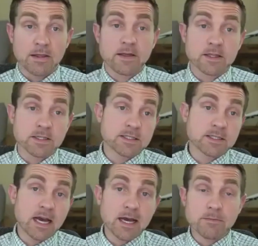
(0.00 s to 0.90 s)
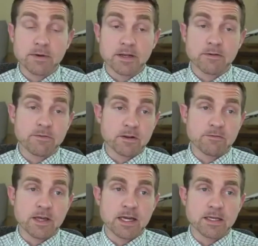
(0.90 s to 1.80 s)
I think the side benefit
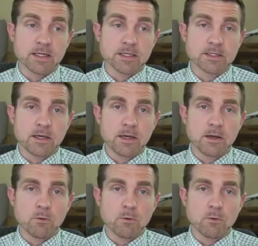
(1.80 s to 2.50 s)
of that is